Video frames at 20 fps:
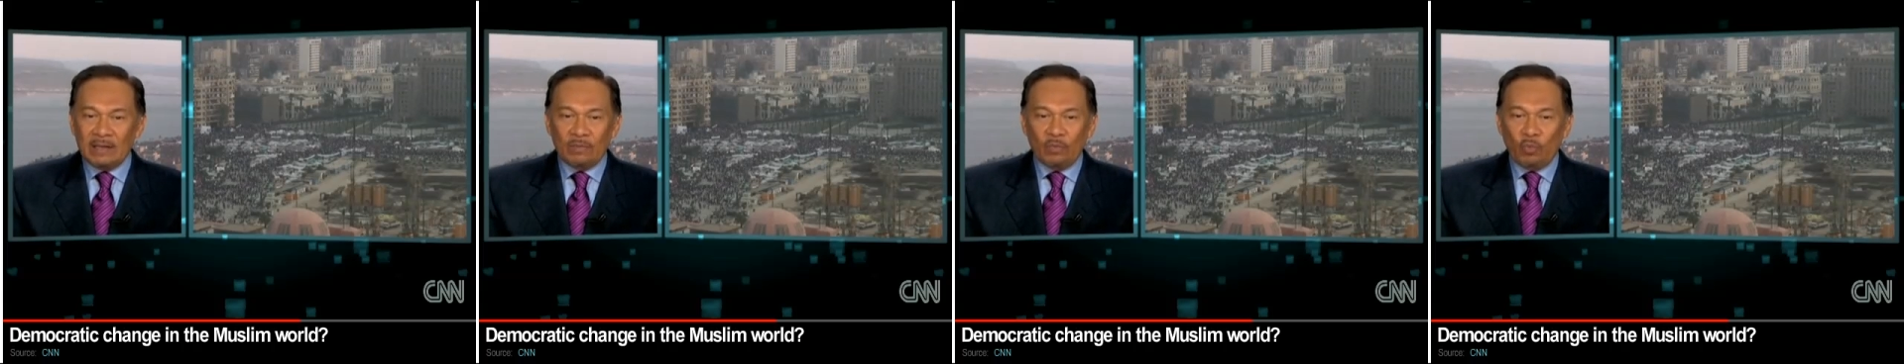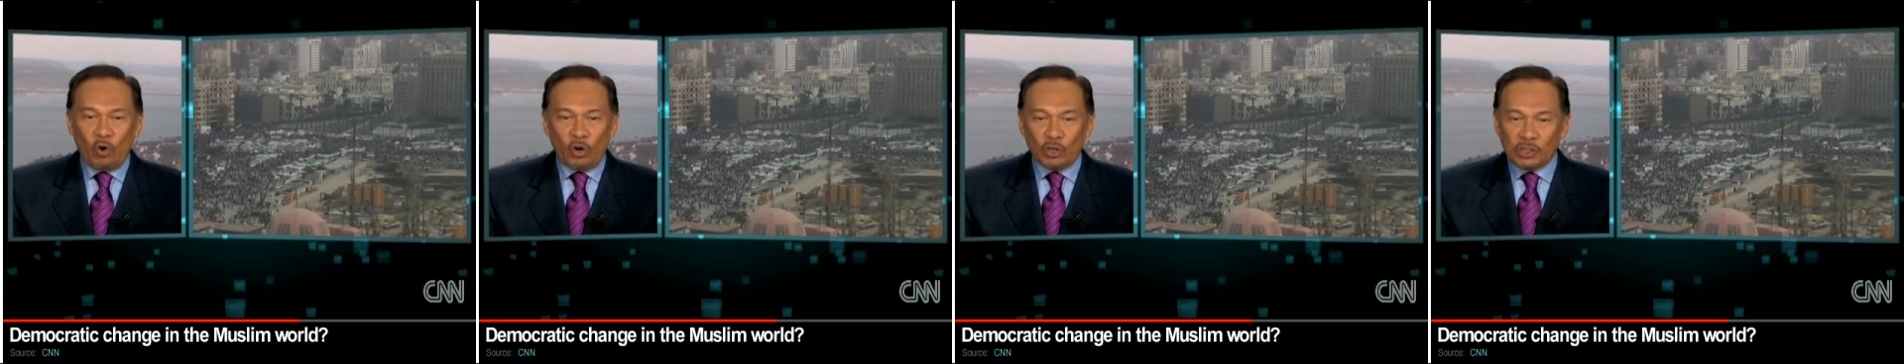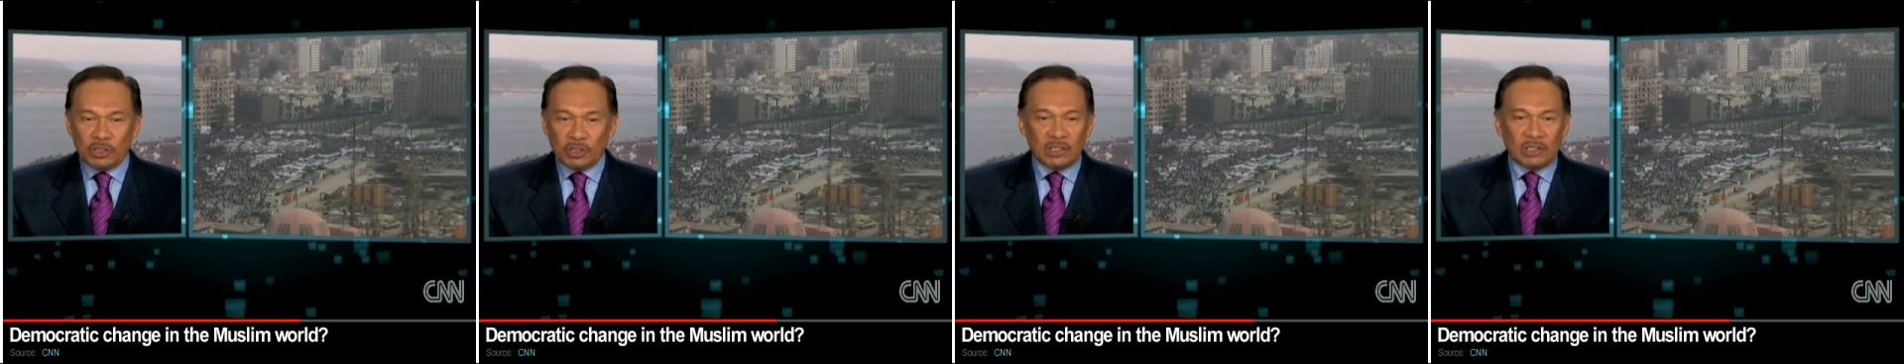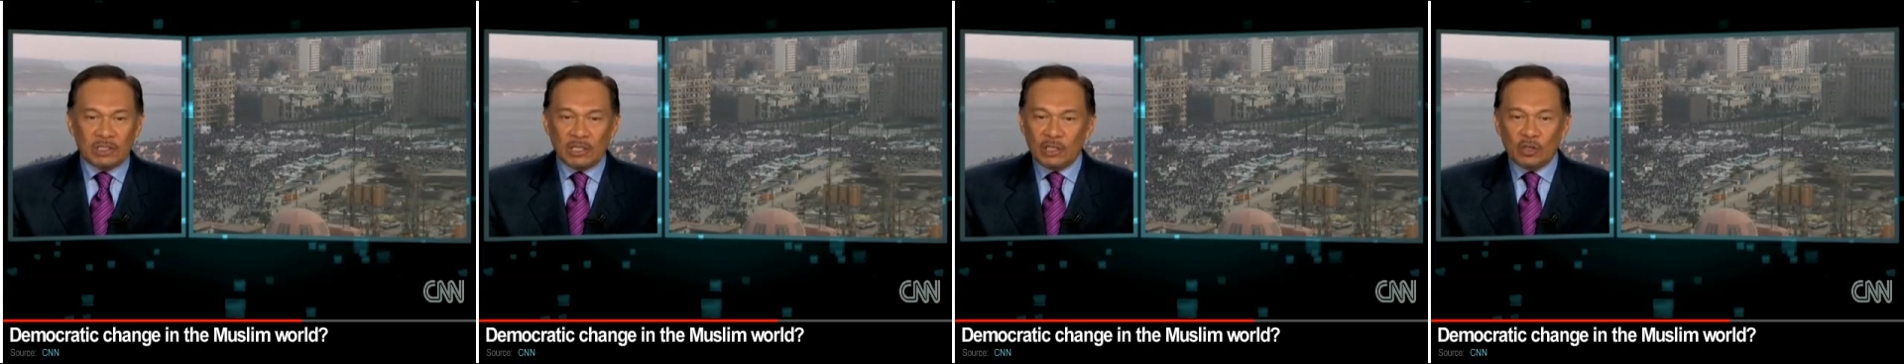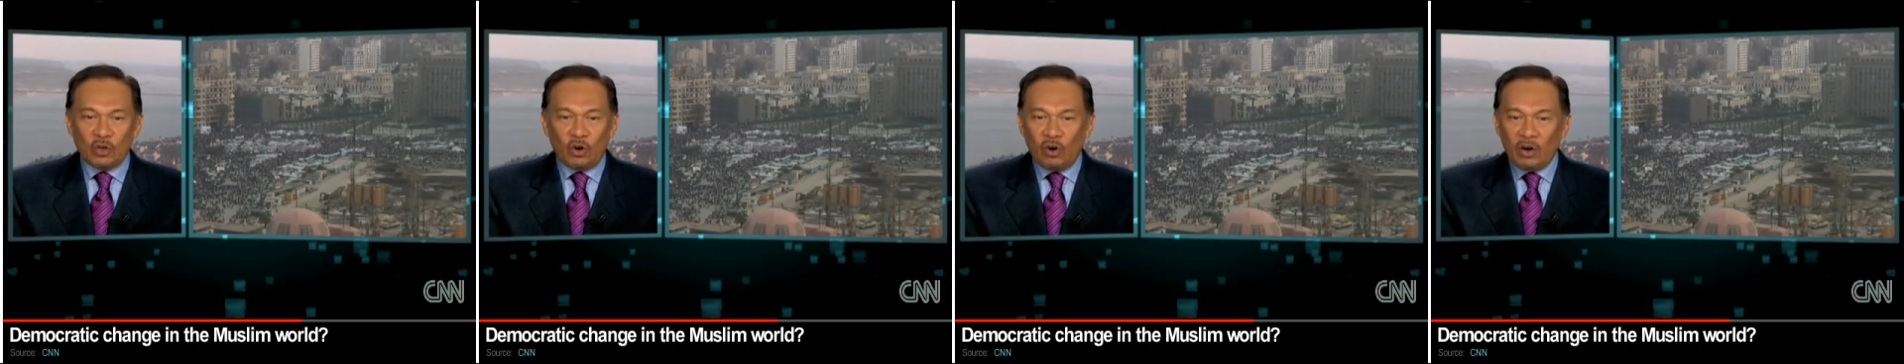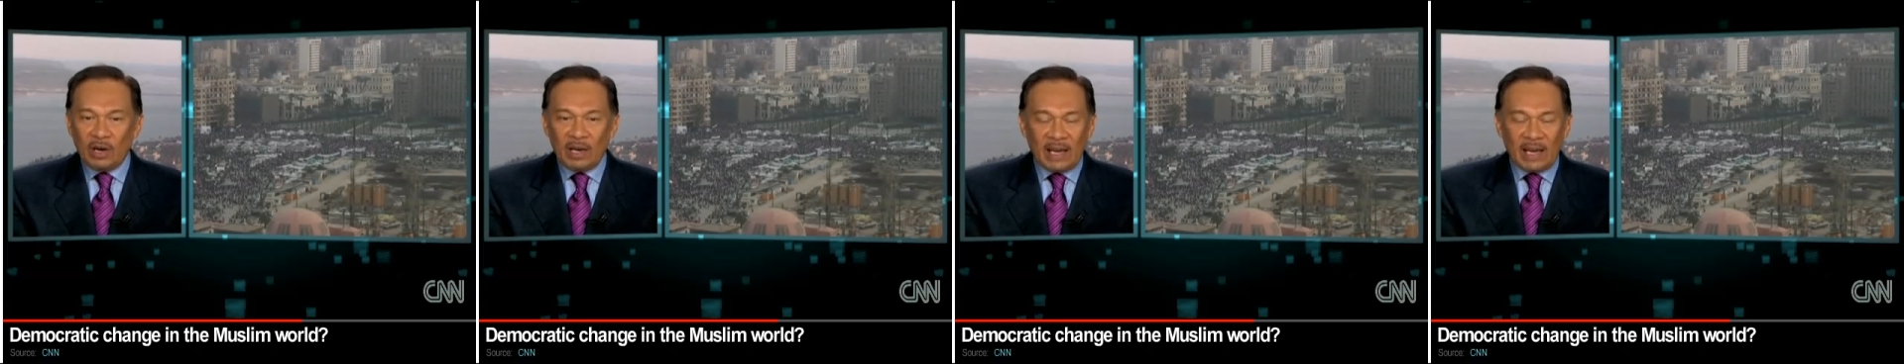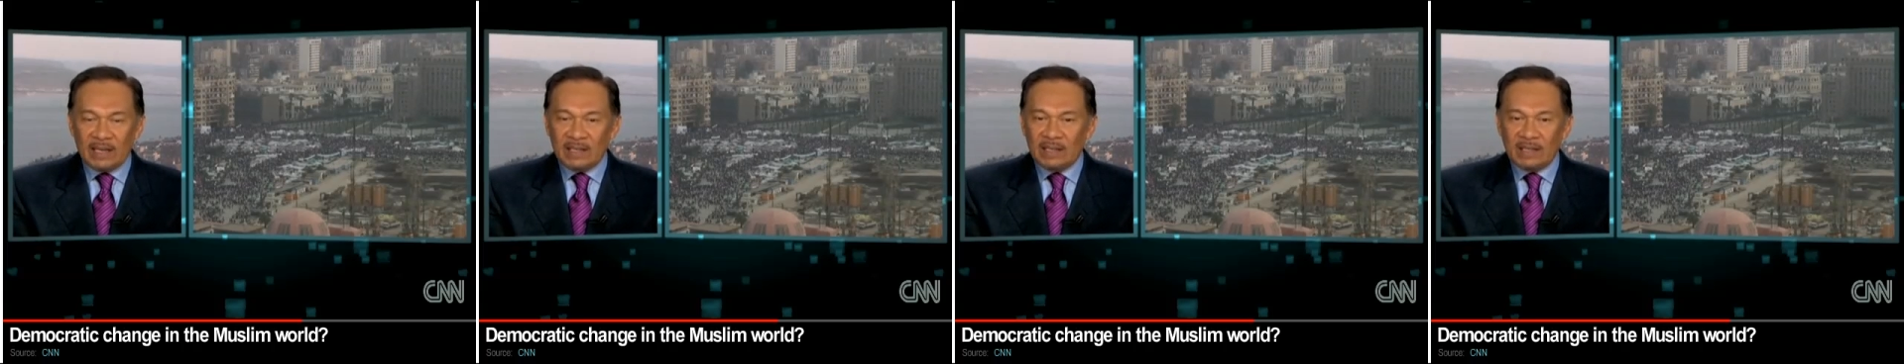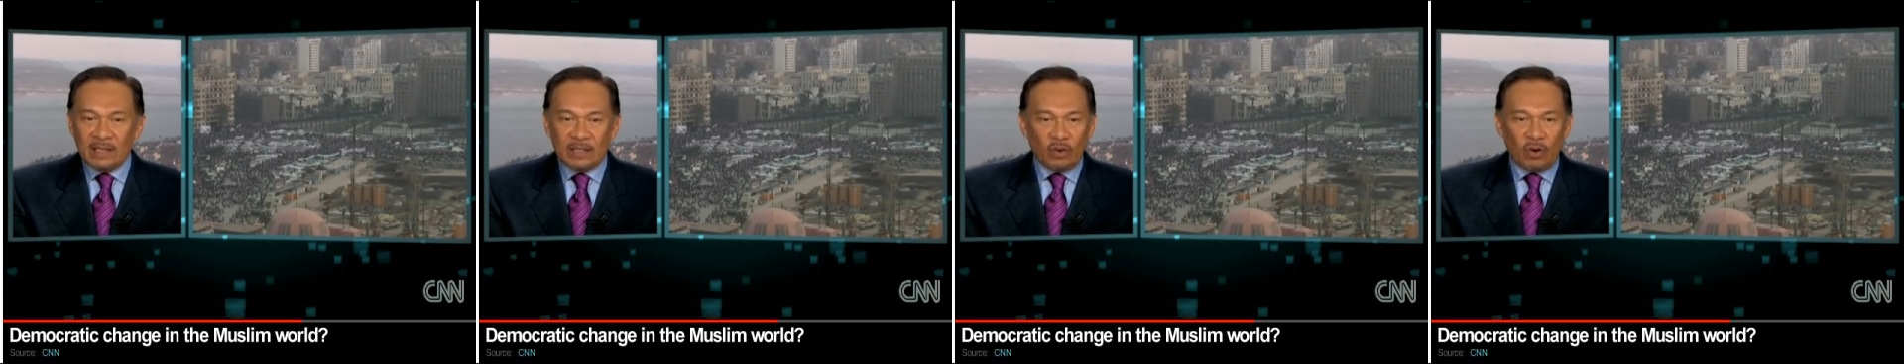Washington or
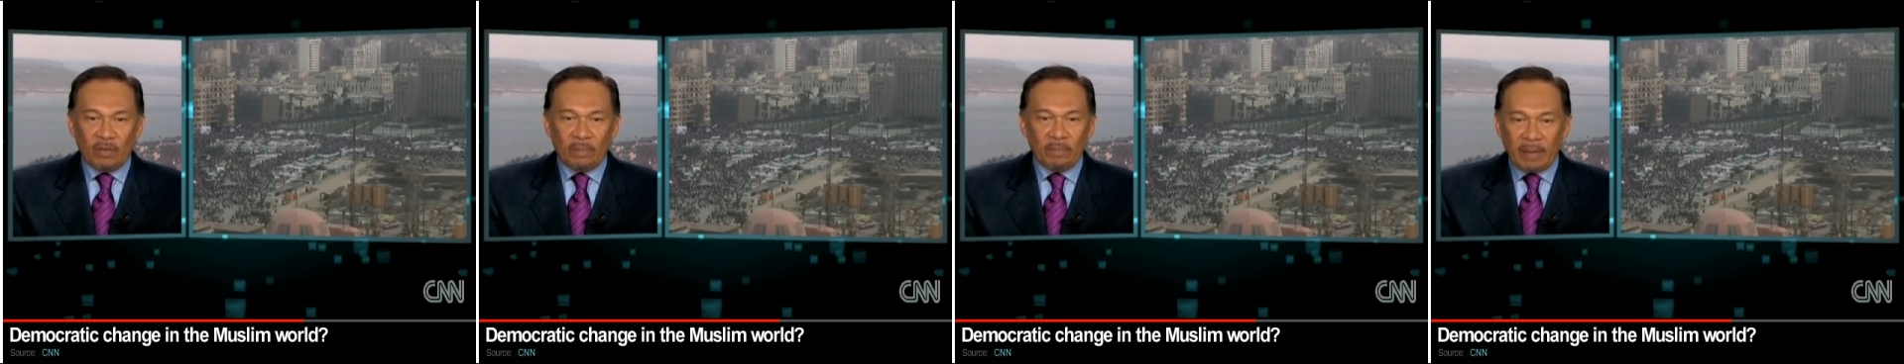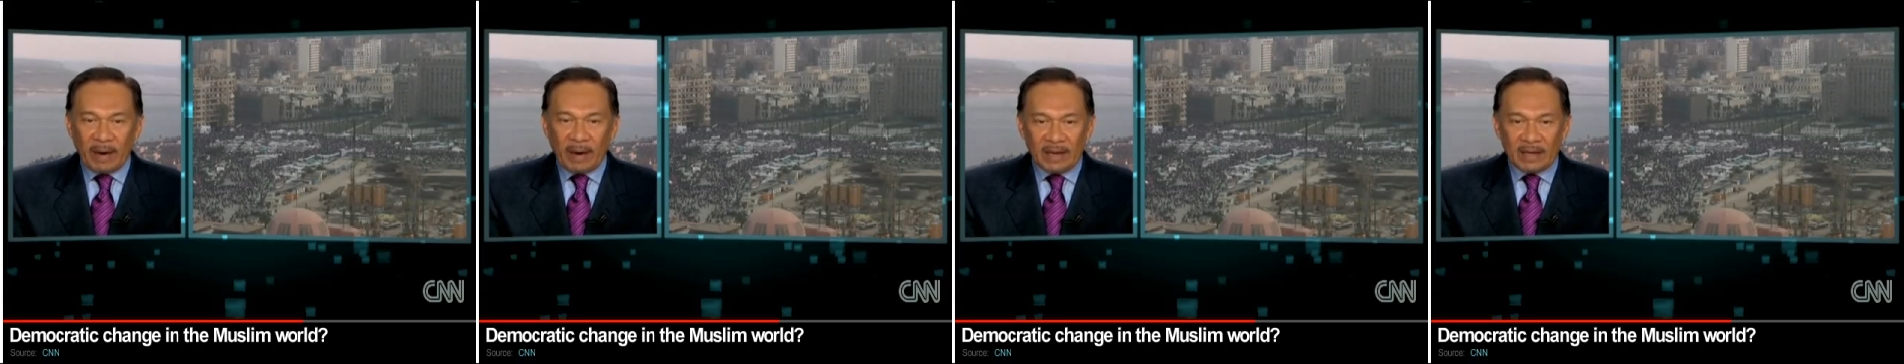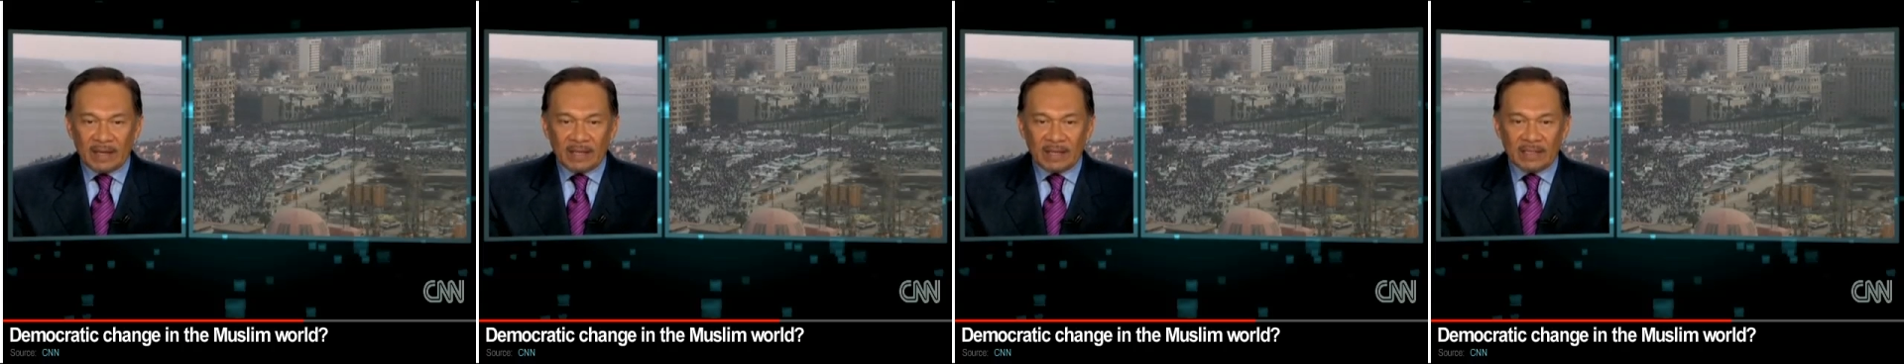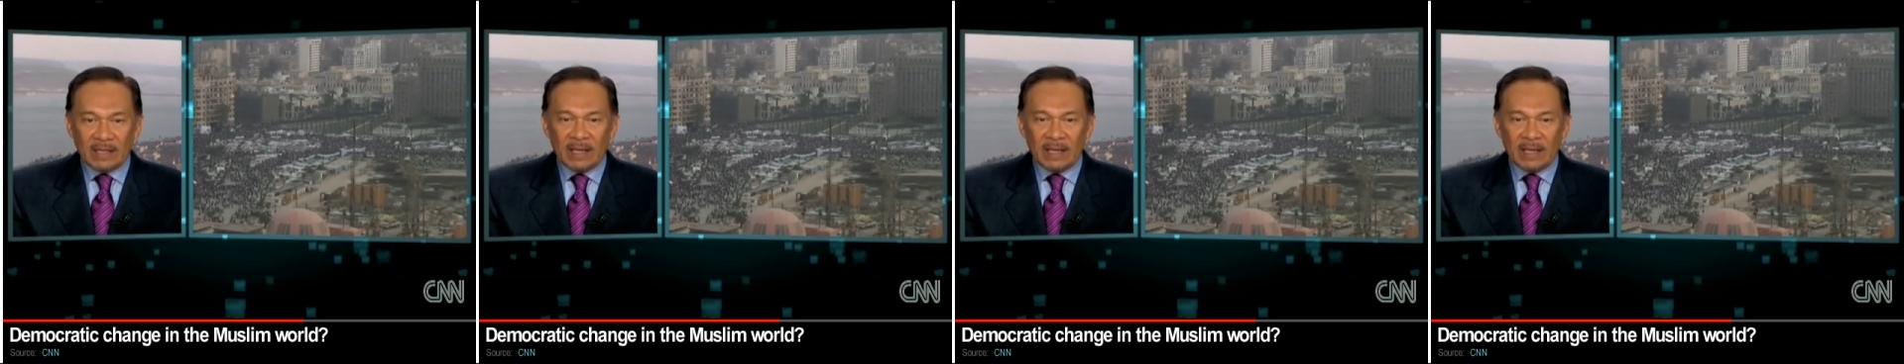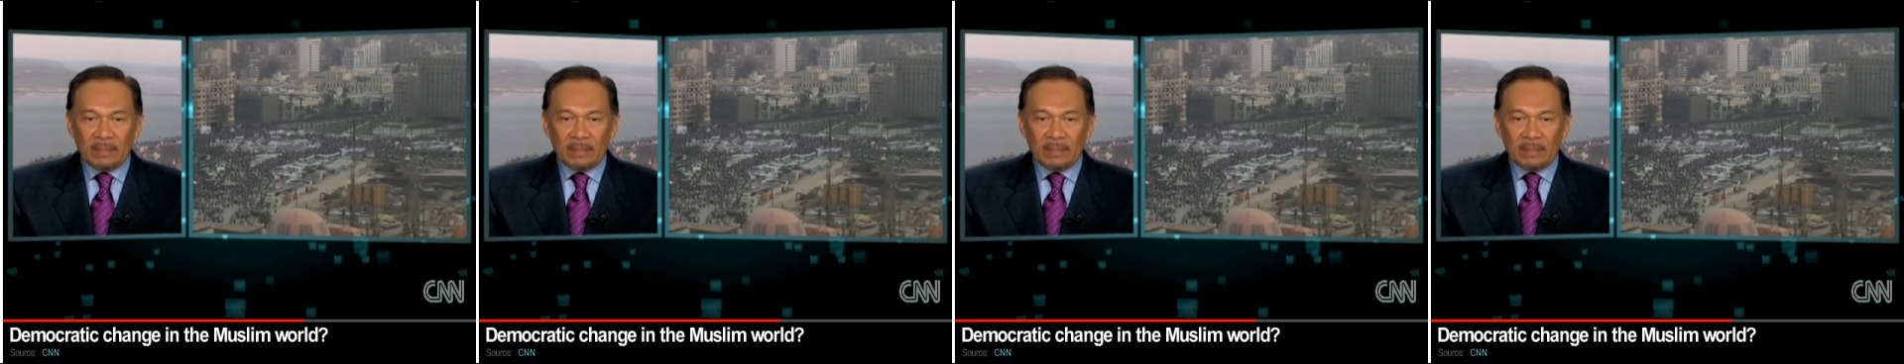London or Paris,